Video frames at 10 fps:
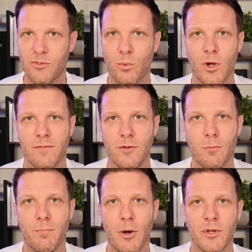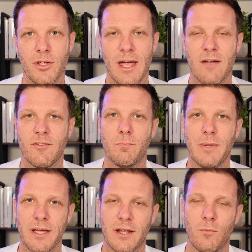Guess what? If your boat that you have is
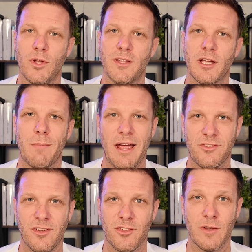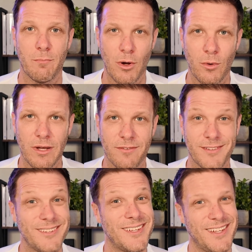bigger than what the capacity is for the boat lift,